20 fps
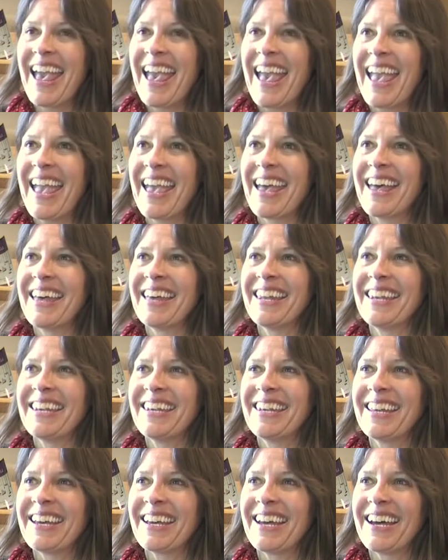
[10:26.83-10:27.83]

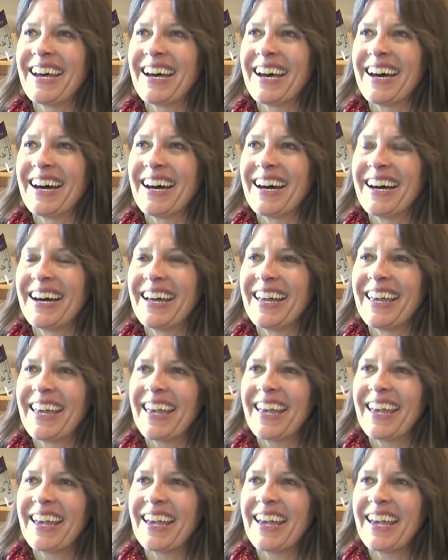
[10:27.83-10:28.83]
And
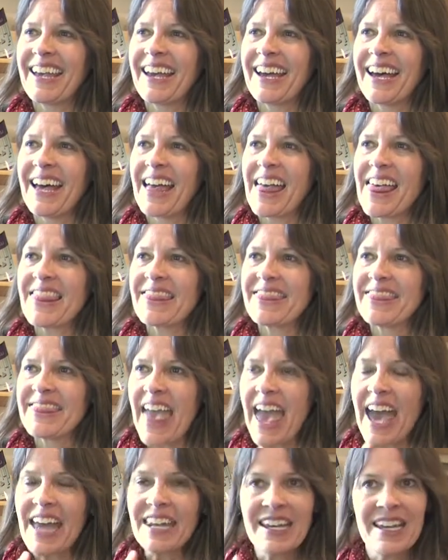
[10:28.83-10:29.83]

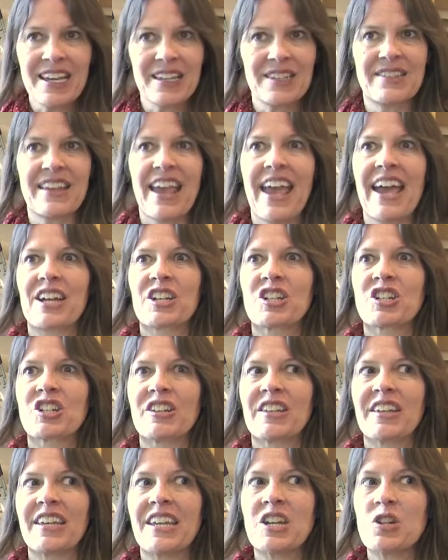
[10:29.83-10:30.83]
that has
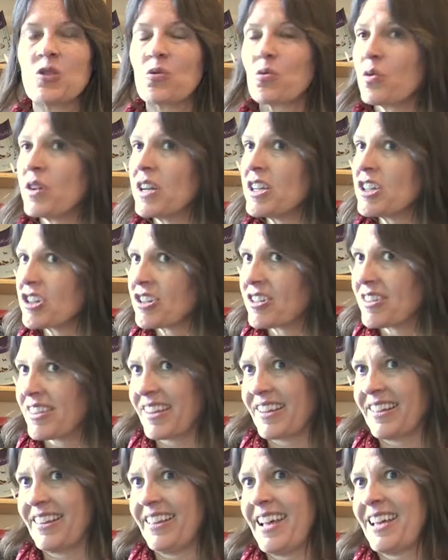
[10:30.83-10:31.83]
actually enriched
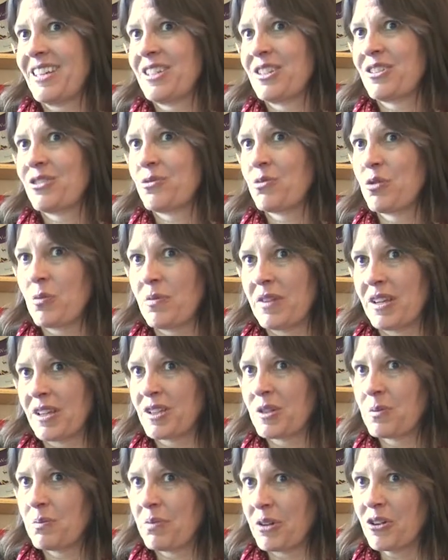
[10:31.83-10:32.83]
the classroom
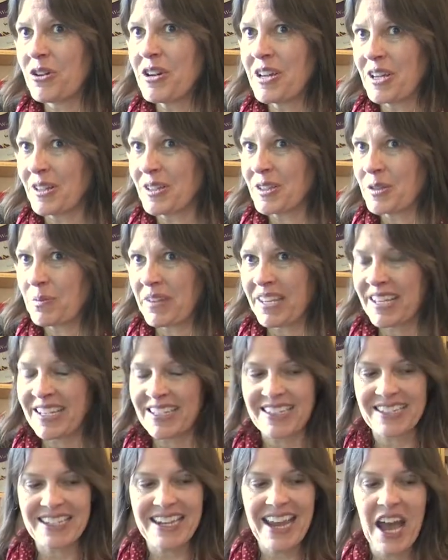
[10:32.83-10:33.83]
experience,
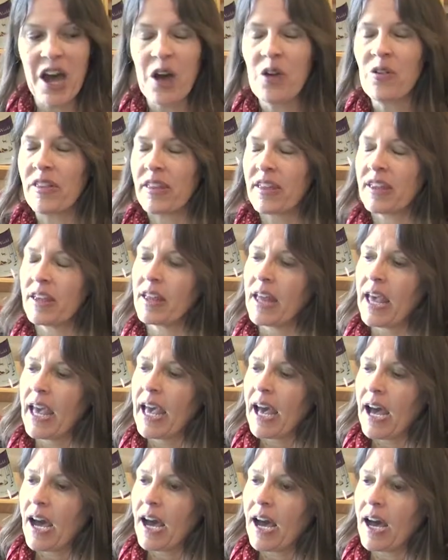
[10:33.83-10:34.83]
because now
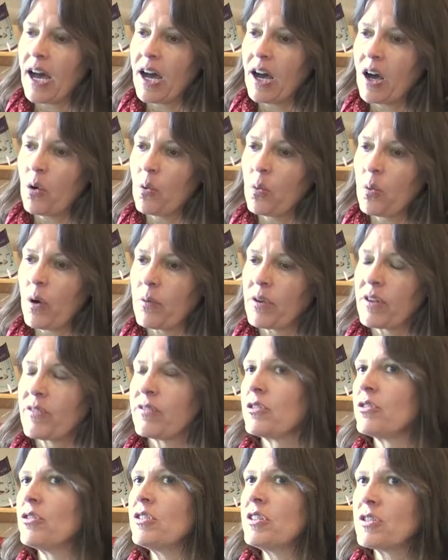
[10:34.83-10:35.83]
what
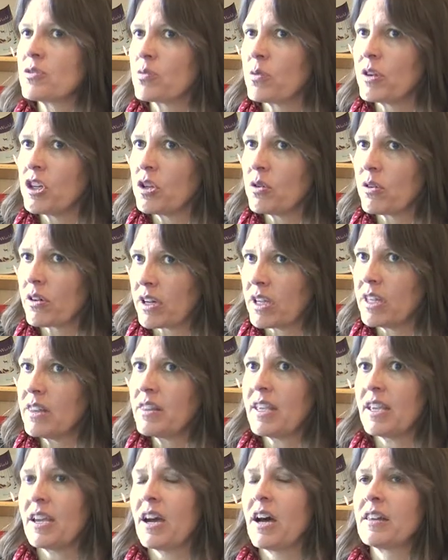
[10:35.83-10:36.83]
we've learned is when you are
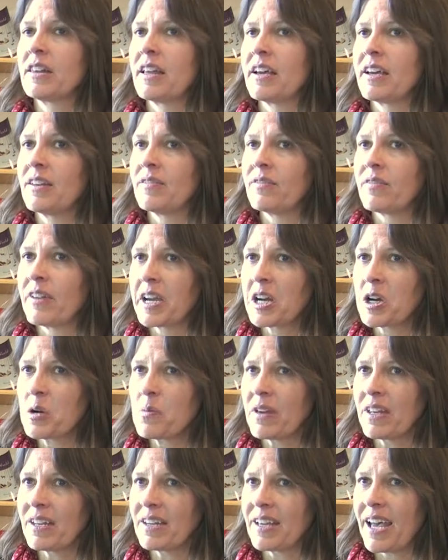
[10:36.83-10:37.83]
in the online
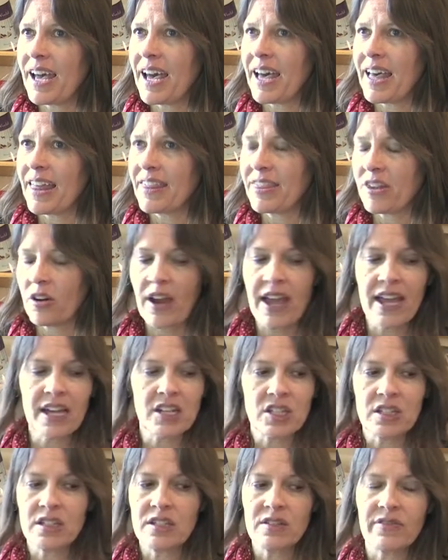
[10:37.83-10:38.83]
environment, they're
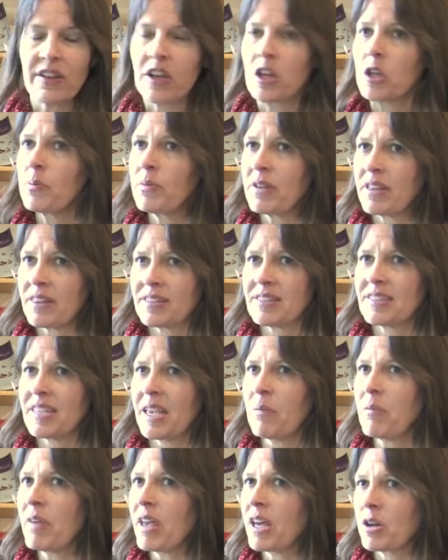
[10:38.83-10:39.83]
actually developing the
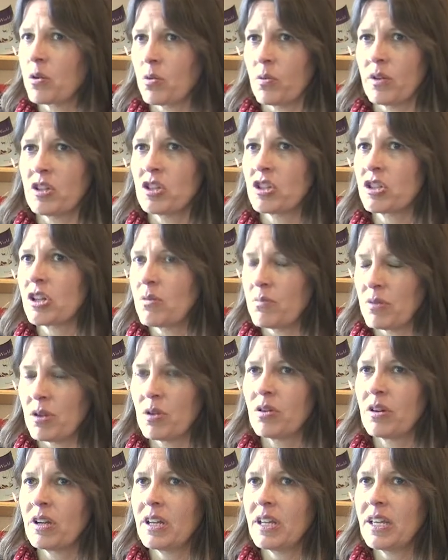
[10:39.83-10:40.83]
same kind of rich
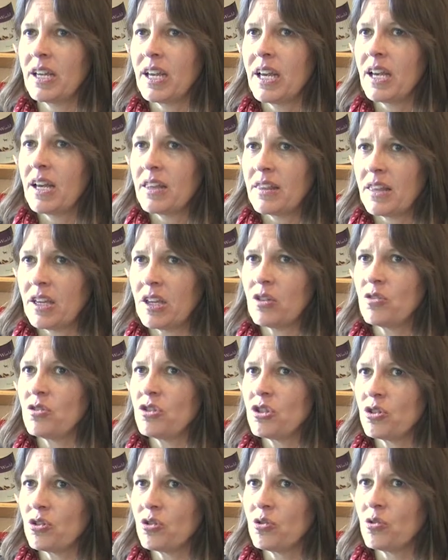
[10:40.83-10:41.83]
community that you
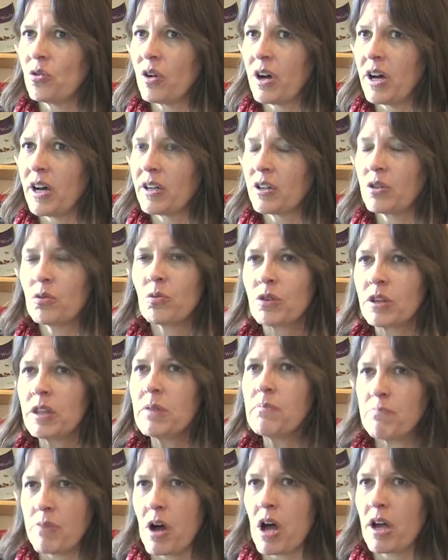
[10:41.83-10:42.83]
do. You
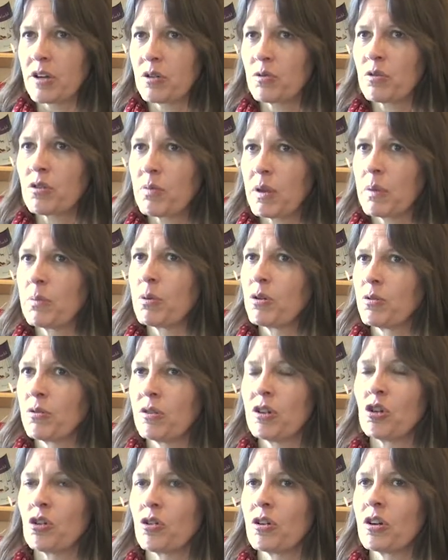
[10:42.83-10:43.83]
really bond with people
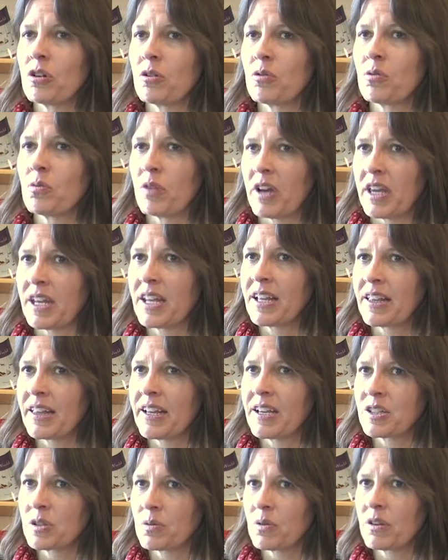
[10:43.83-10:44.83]
you're in a writing
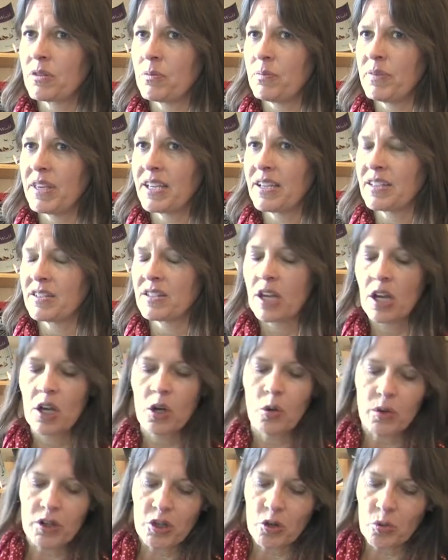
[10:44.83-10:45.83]
class with, because
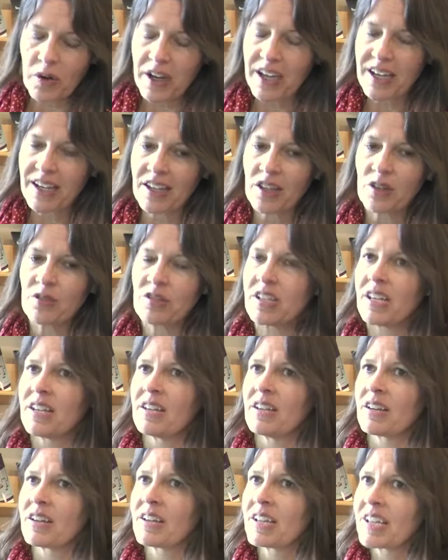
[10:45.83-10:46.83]
when you're writing, you
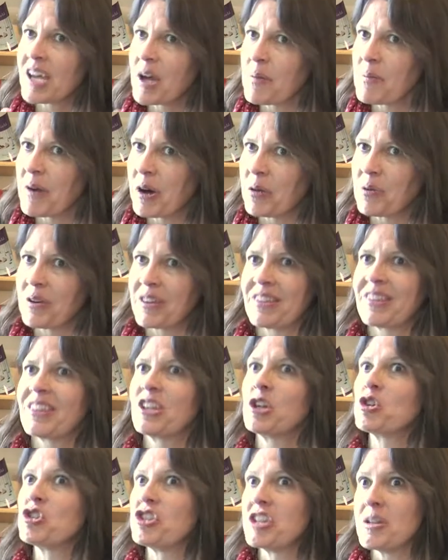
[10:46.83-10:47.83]
tend to come out with
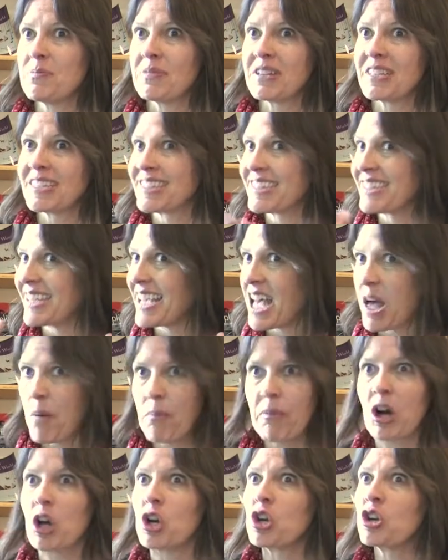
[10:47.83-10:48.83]
your deepest
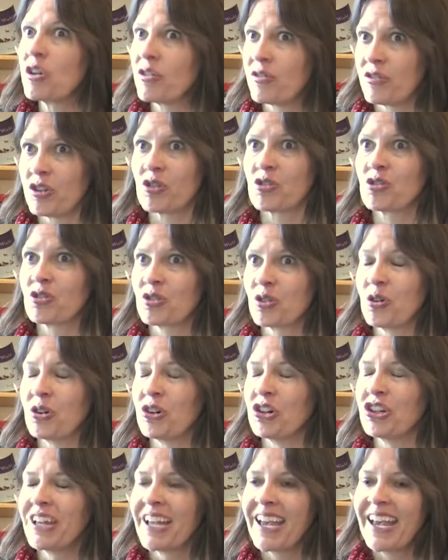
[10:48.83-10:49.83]
part of your
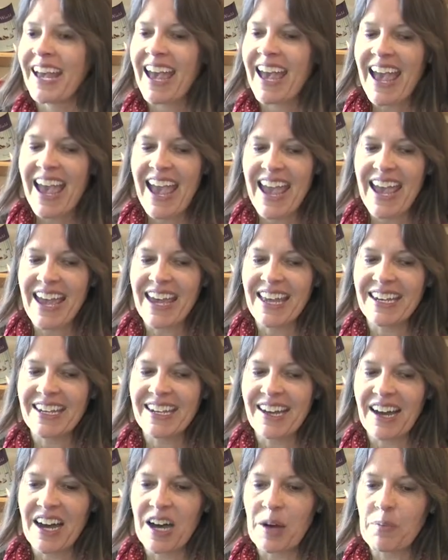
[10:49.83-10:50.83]
soul,
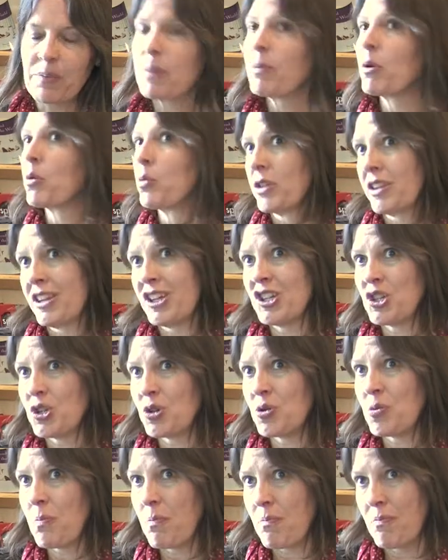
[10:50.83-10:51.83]
and people really
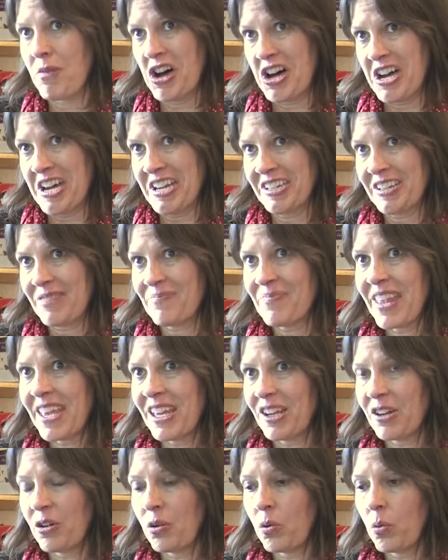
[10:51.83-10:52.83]
do bond.
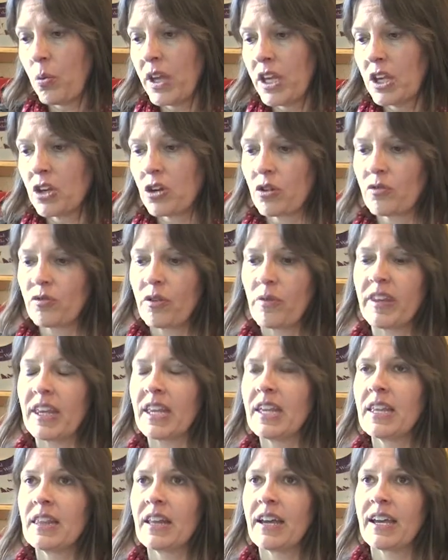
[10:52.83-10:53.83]
And we had heard from
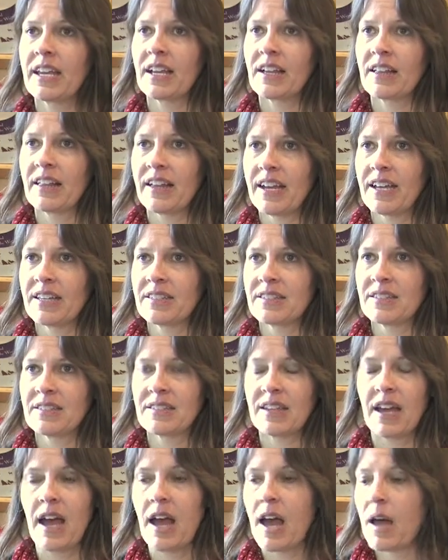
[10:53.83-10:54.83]
the inline
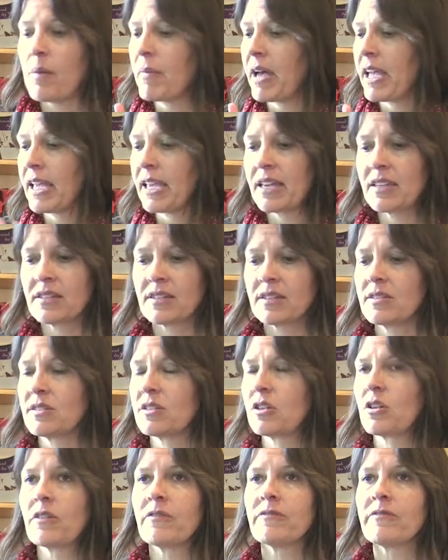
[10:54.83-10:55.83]
classes, my guess is
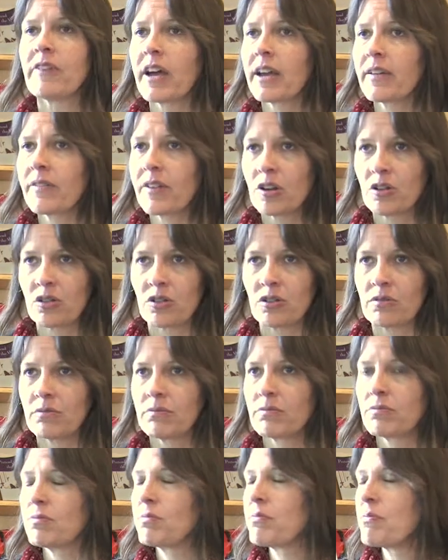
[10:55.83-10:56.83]
there are 500,
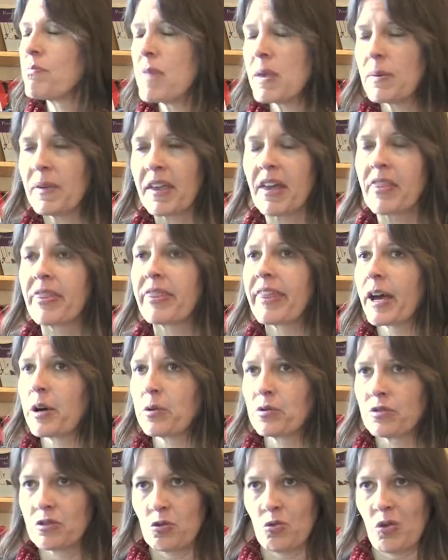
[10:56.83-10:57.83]
maybe
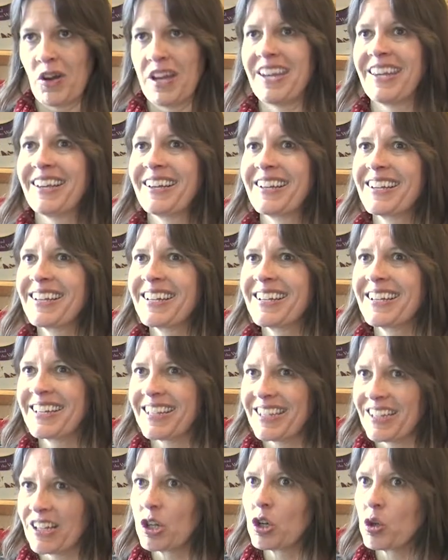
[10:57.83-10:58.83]
1,000 writing
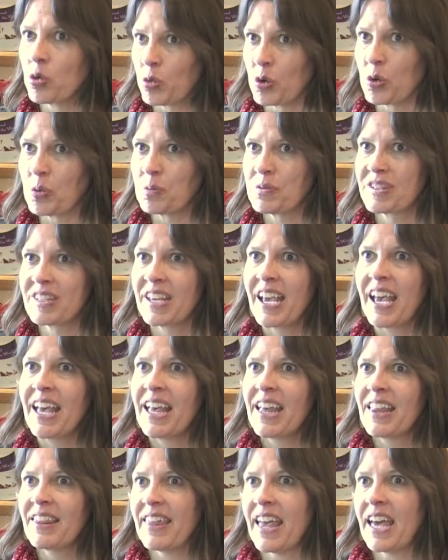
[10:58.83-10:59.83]
groups
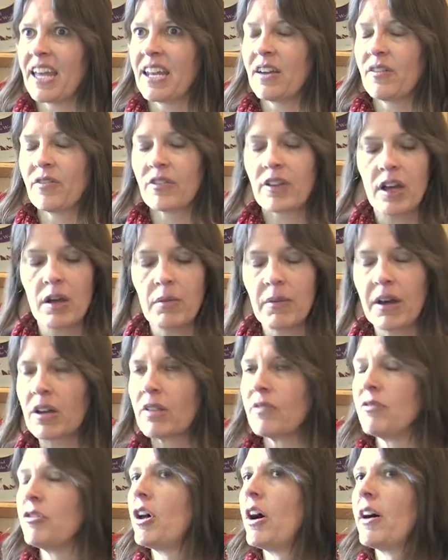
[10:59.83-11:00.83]
that have come
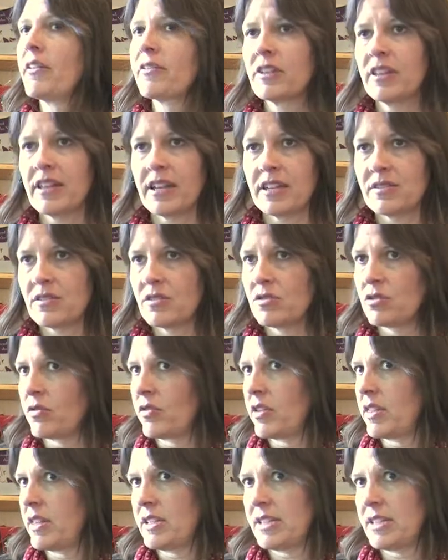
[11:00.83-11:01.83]
out of Loft classes over the